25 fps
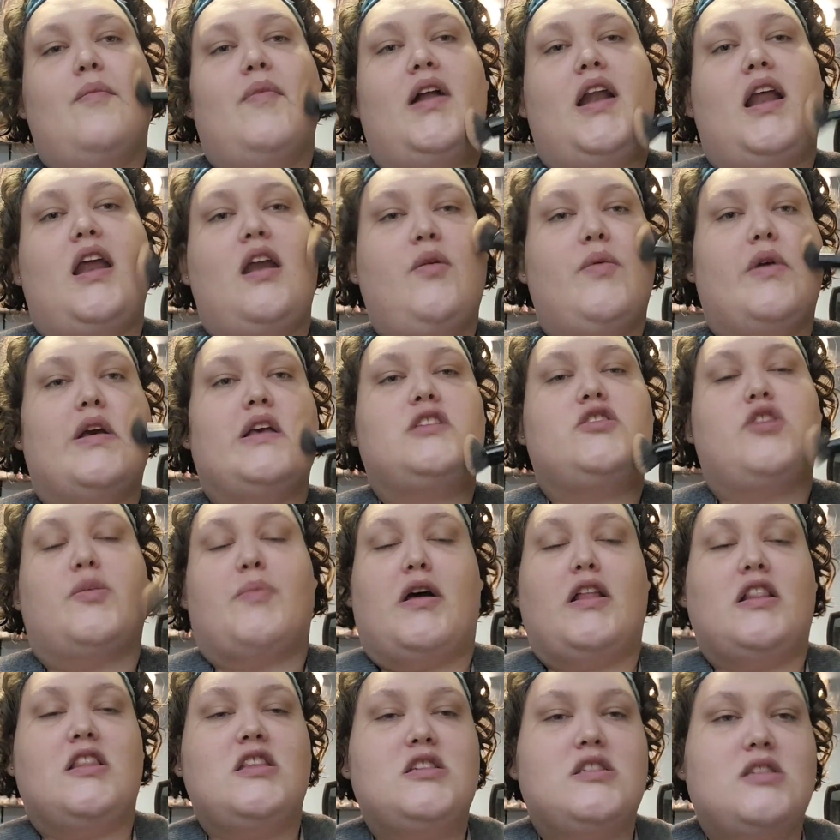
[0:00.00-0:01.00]
anyway, so
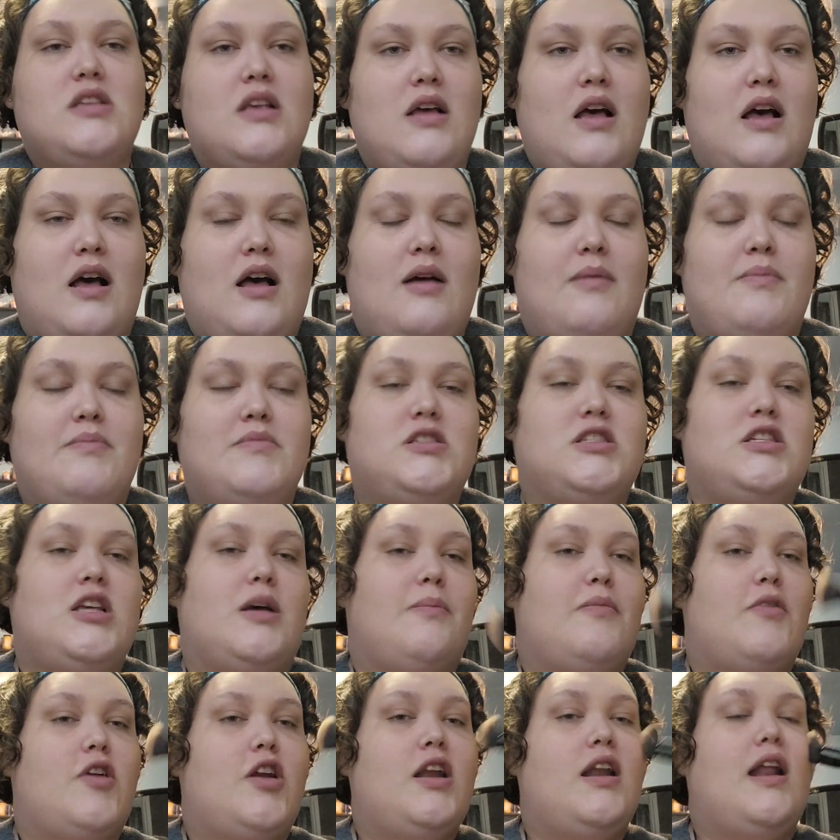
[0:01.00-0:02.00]
I'm on this
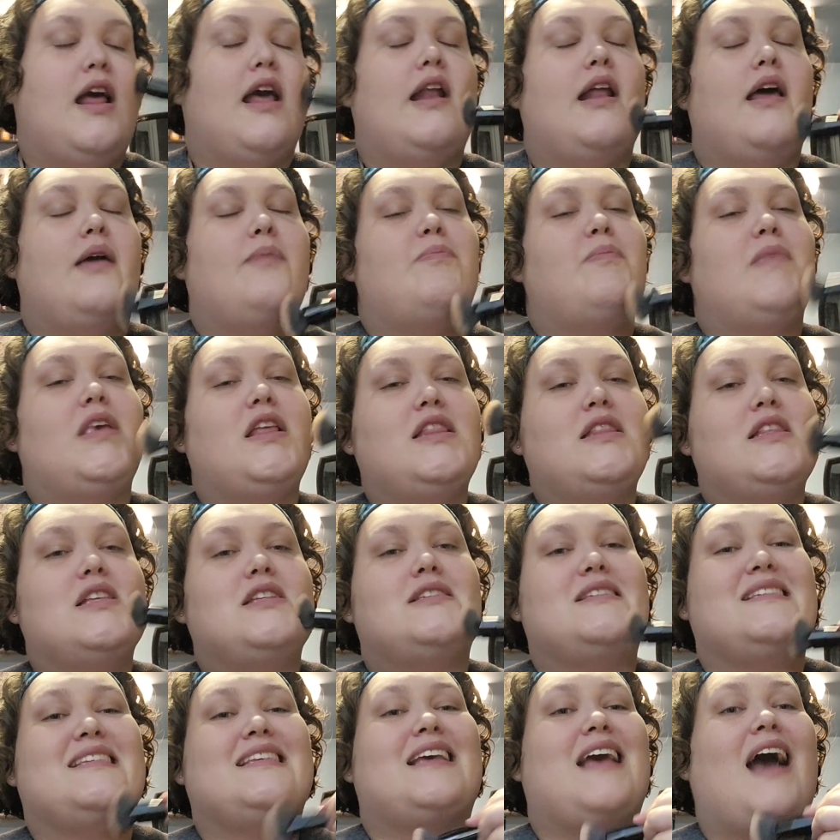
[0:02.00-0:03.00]
submarine, and I meet
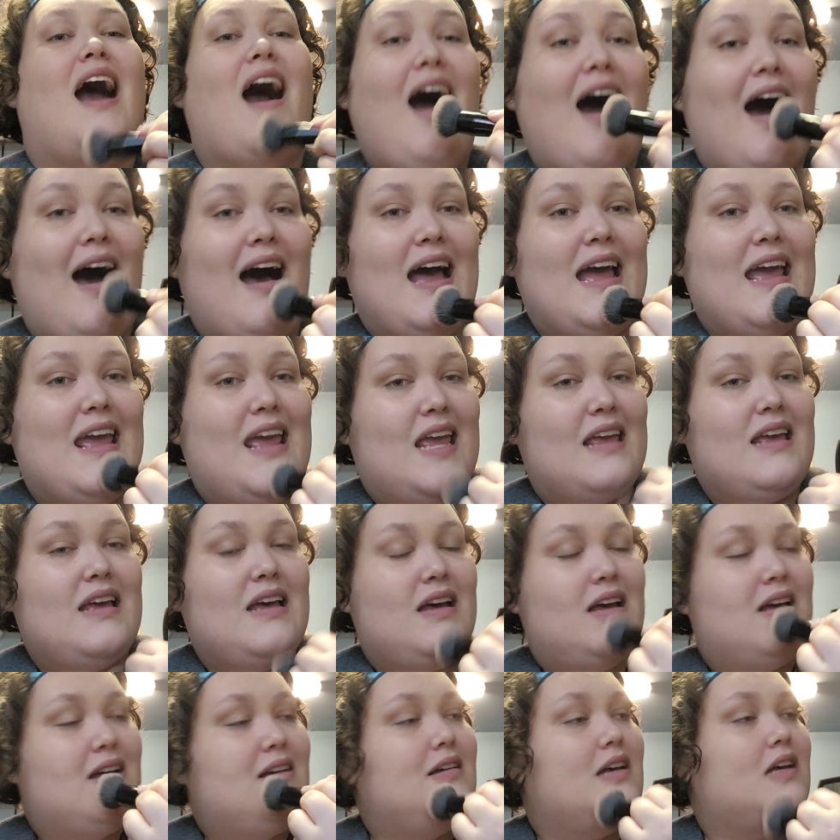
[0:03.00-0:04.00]
this guy